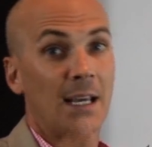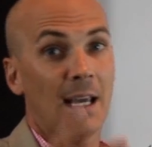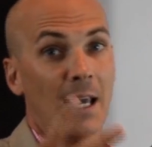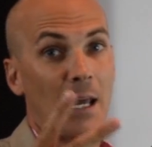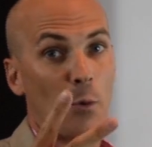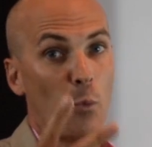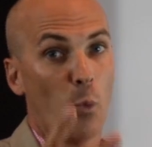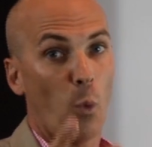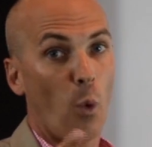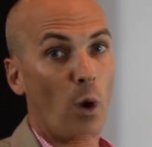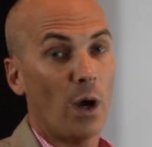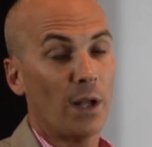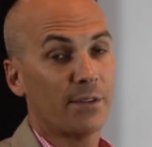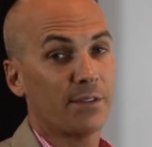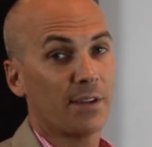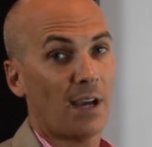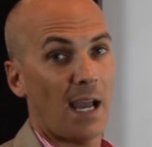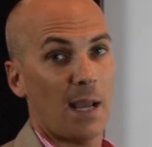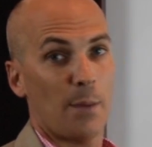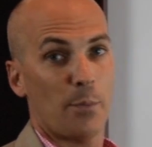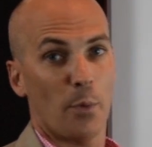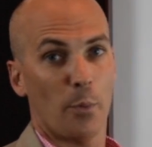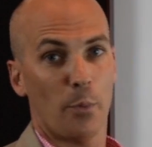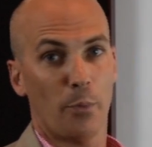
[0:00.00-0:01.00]
and what
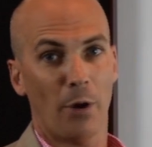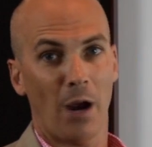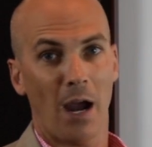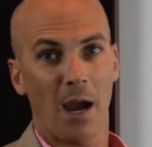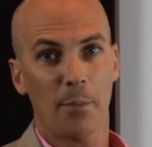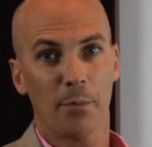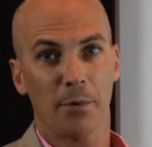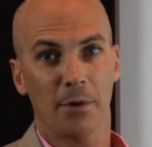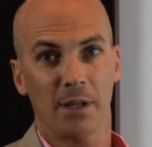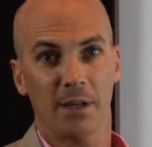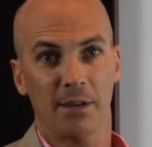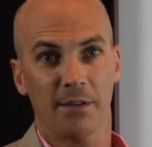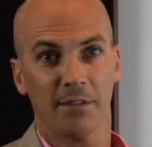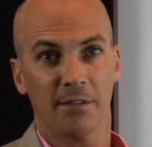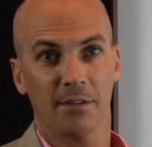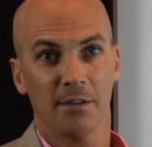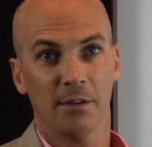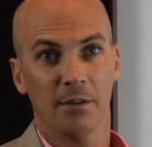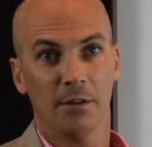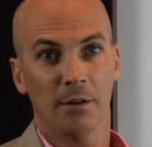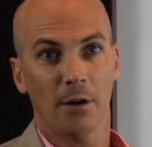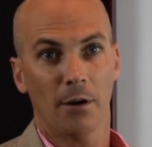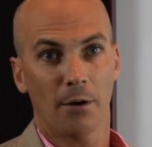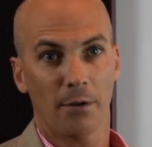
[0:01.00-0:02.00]
type of properties
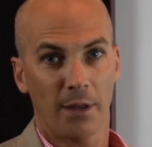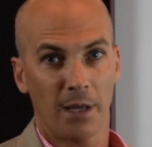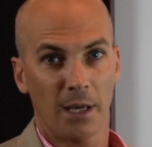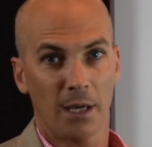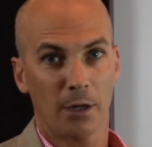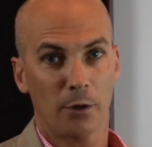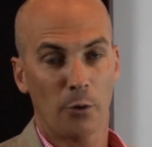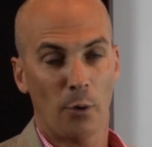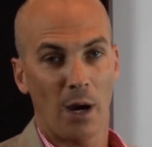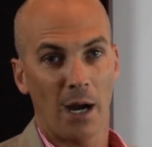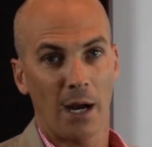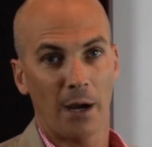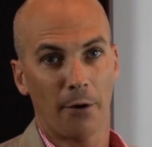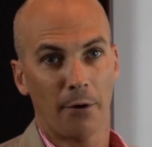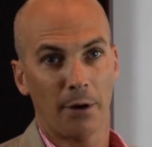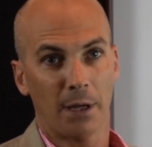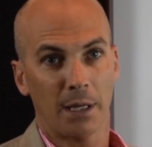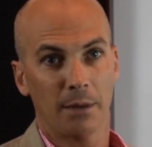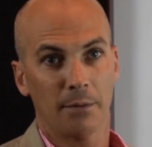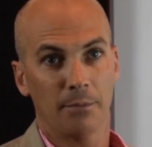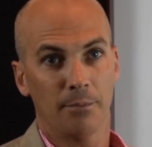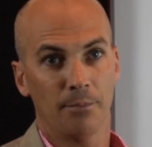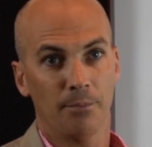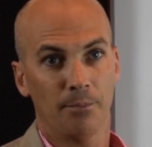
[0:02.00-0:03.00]
are they acquiring?